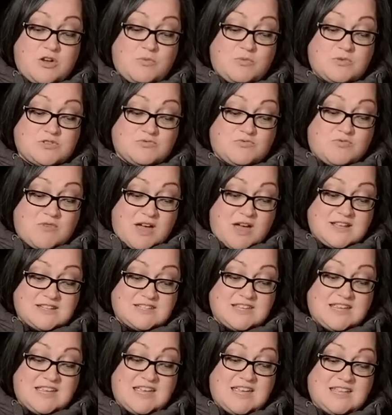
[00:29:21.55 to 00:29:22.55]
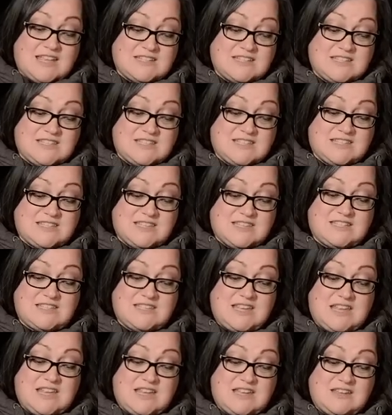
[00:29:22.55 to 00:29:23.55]
was riding into the
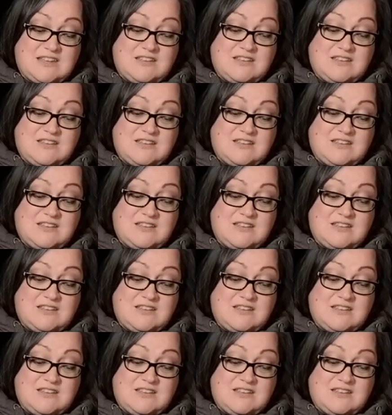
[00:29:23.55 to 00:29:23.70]
city,